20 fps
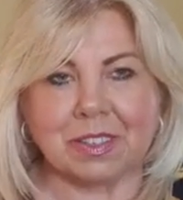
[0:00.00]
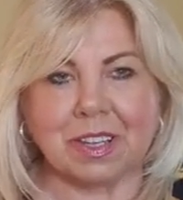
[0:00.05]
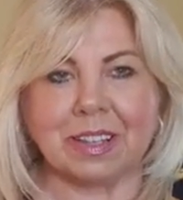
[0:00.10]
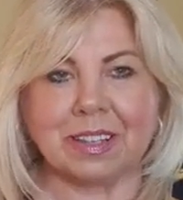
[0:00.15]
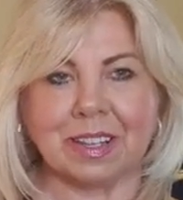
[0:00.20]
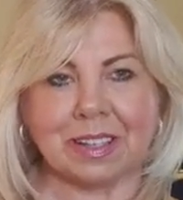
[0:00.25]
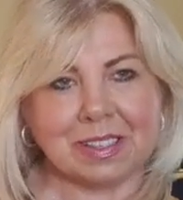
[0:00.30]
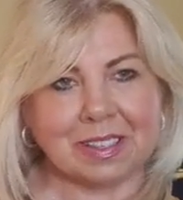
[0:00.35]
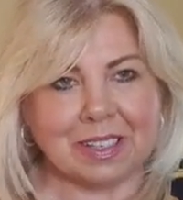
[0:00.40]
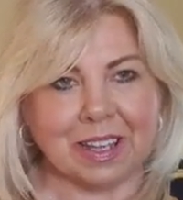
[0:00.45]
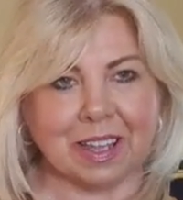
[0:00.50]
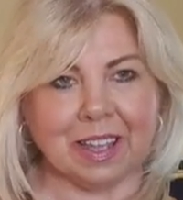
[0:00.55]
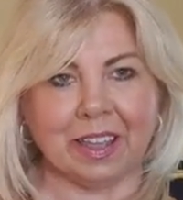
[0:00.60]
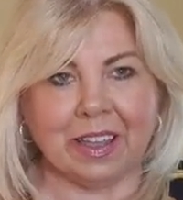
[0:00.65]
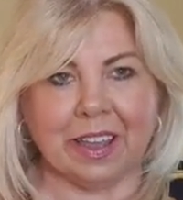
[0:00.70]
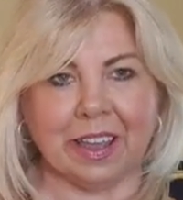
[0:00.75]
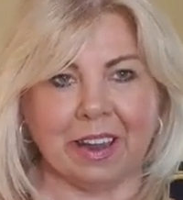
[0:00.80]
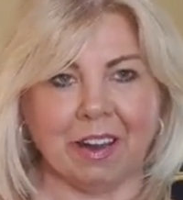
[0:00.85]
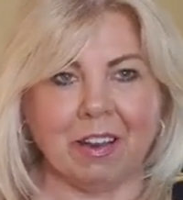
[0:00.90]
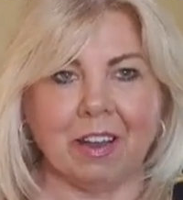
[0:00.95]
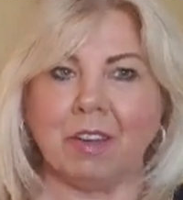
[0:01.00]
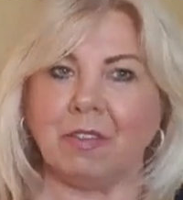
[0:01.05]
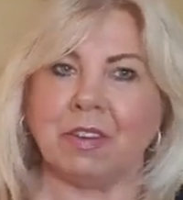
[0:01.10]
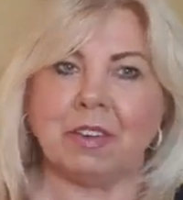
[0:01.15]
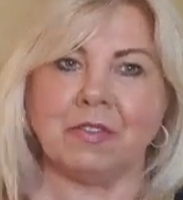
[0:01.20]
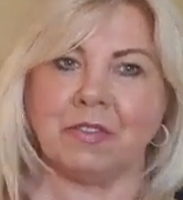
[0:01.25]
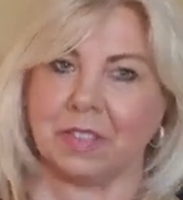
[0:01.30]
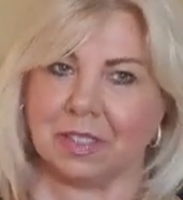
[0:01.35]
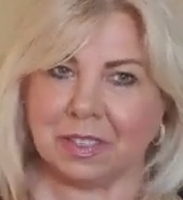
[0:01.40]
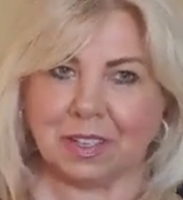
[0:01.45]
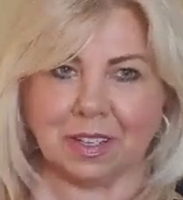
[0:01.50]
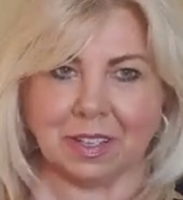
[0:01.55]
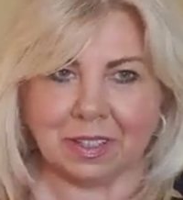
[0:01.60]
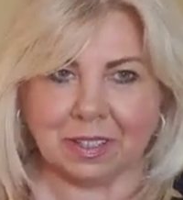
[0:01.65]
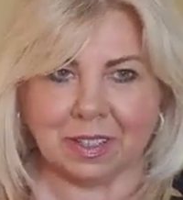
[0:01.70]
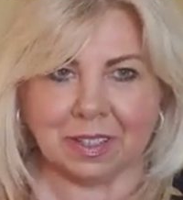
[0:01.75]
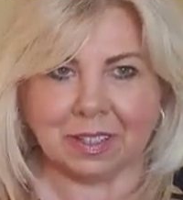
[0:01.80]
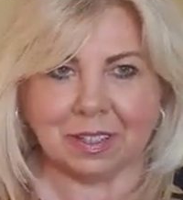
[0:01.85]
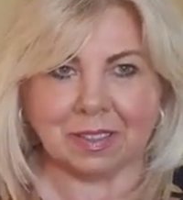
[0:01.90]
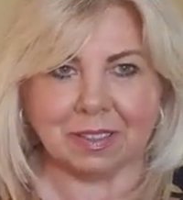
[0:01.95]
And that's taking care of our physical
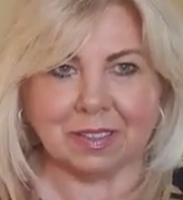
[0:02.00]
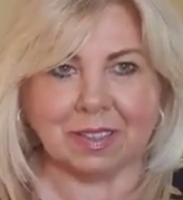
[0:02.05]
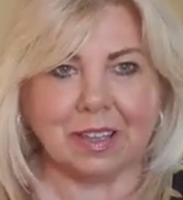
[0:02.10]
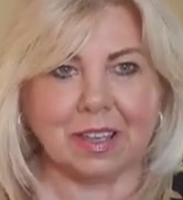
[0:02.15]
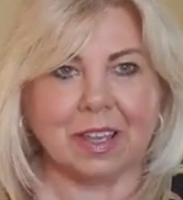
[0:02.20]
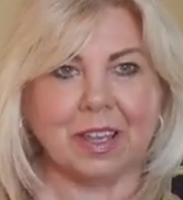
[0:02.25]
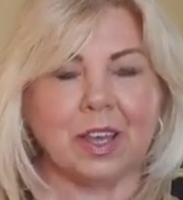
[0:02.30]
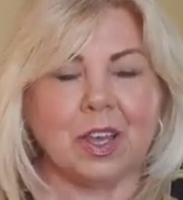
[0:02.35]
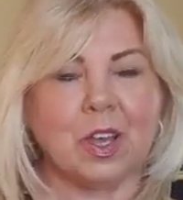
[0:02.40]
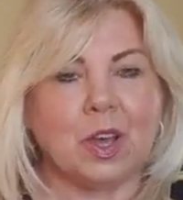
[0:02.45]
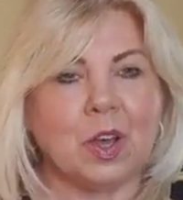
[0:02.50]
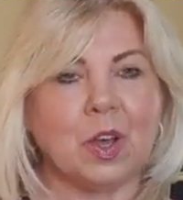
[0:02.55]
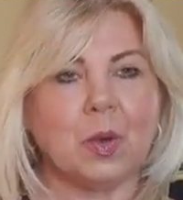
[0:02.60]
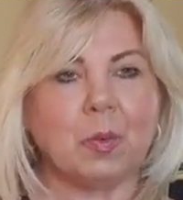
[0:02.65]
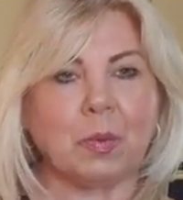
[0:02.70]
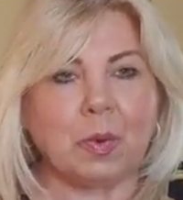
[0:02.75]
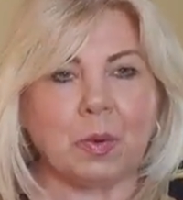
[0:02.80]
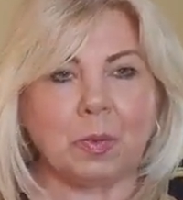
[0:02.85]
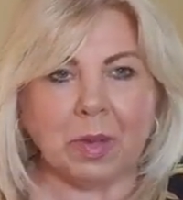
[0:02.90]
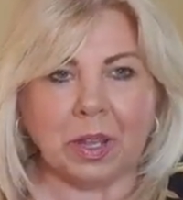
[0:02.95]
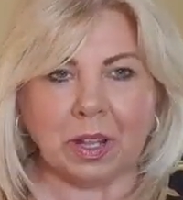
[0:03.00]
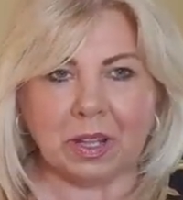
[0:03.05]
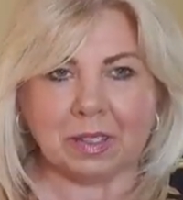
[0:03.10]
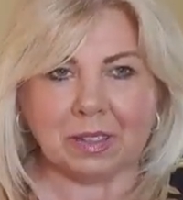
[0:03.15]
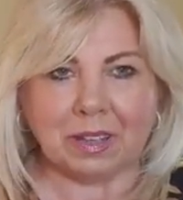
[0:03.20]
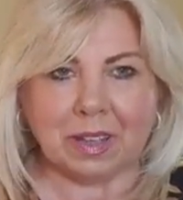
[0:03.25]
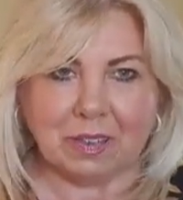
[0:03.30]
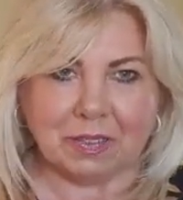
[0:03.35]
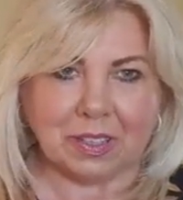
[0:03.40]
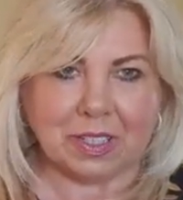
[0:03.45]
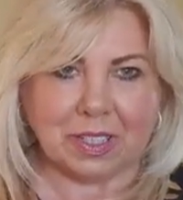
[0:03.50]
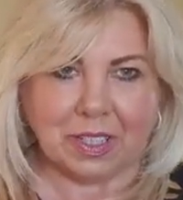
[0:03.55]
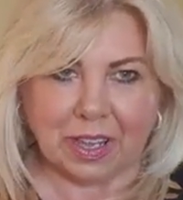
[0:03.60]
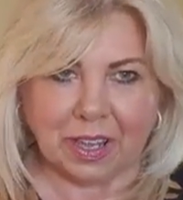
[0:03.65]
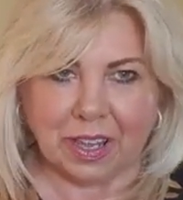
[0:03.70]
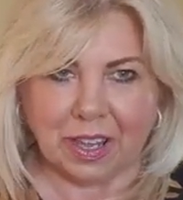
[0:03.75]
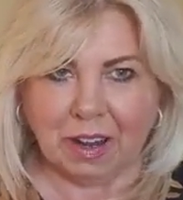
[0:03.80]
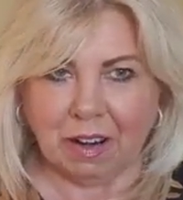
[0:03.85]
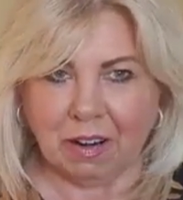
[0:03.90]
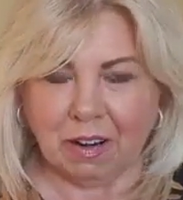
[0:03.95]
needs. But we also have to
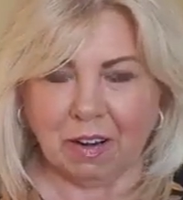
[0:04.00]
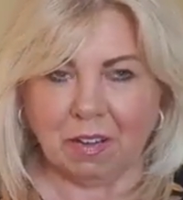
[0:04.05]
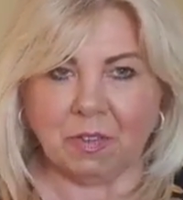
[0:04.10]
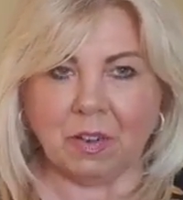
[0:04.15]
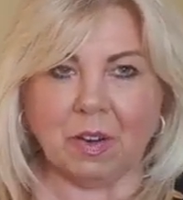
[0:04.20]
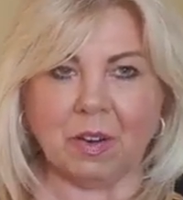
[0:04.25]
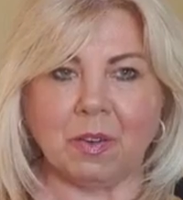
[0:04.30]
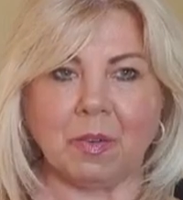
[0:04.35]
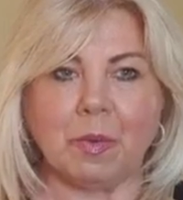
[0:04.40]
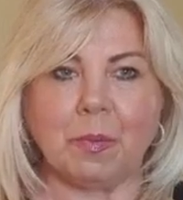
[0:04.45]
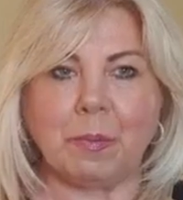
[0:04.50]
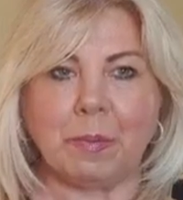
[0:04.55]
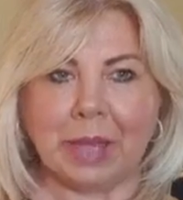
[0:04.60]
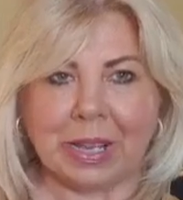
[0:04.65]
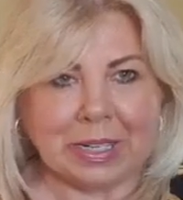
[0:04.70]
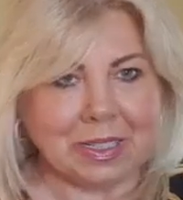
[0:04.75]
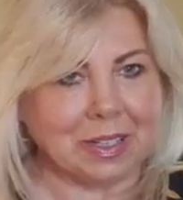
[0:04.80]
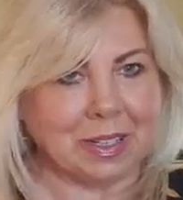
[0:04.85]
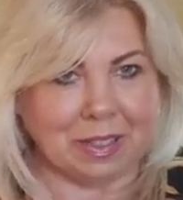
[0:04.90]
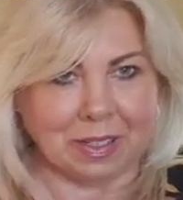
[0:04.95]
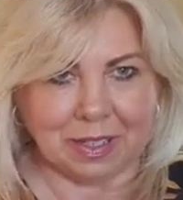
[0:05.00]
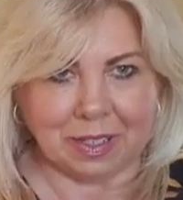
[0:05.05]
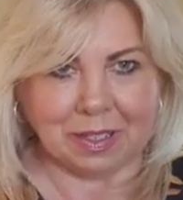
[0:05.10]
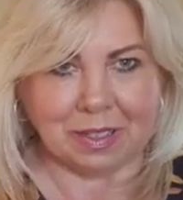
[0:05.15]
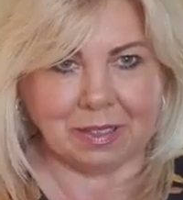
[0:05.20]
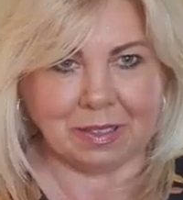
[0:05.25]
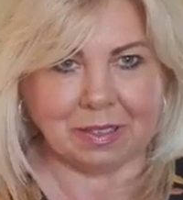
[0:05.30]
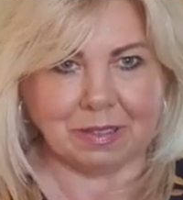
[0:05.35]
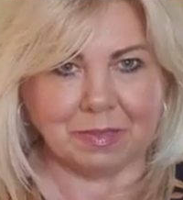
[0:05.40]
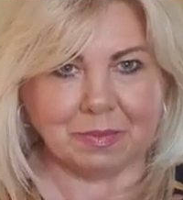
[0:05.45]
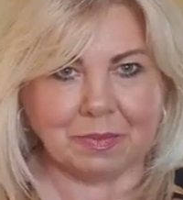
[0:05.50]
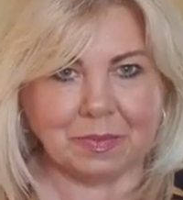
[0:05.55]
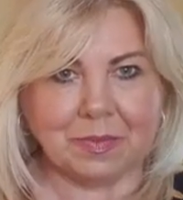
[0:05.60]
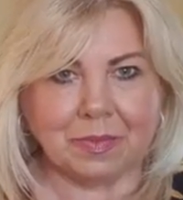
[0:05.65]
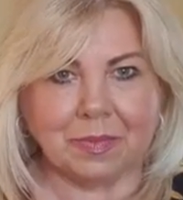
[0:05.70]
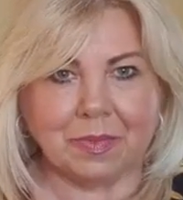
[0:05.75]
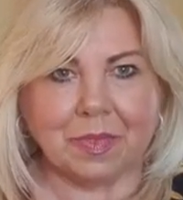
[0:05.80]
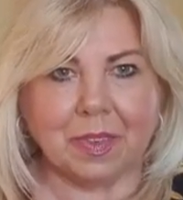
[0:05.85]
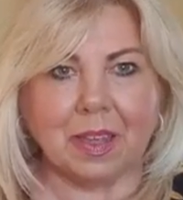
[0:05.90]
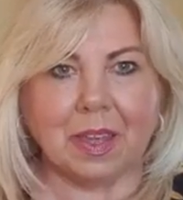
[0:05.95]
take care of our mental needs.
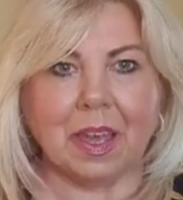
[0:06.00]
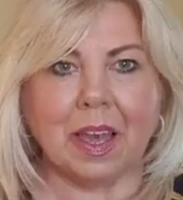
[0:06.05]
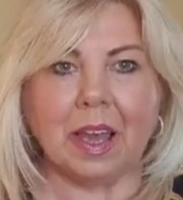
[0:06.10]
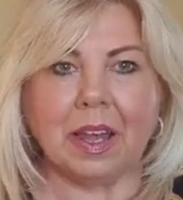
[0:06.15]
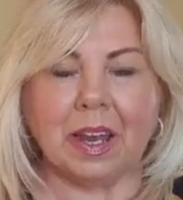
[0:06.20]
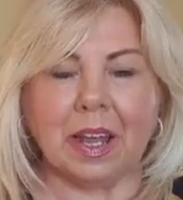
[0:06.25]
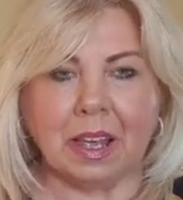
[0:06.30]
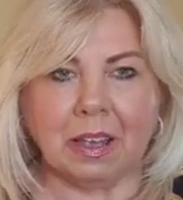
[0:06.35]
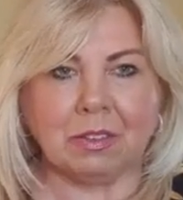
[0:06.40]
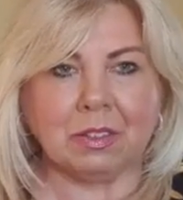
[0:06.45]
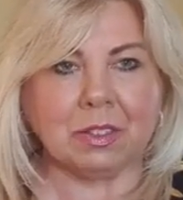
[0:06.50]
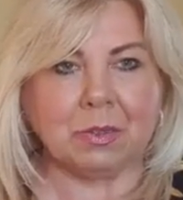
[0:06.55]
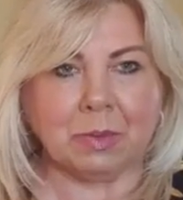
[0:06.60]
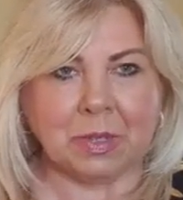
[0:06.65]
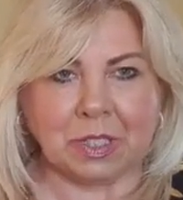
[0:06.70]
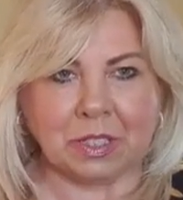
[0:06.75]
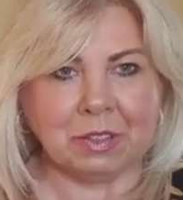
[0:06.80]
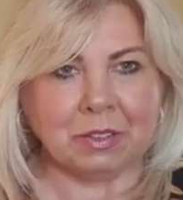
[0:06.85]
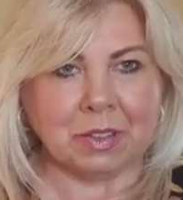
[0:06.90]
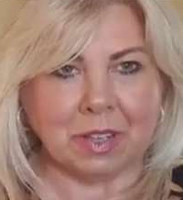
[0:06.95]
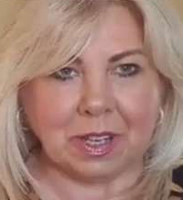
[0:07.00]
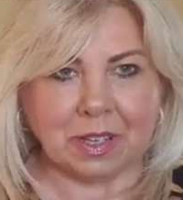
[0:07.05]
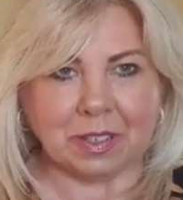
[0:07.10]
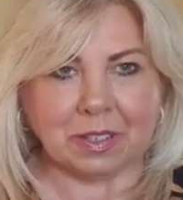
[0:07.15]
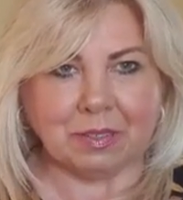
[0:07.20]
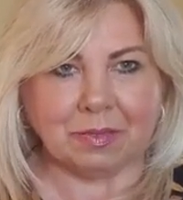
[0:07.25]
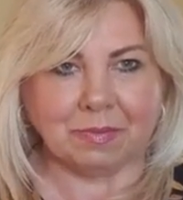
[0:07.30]
And how do we do that?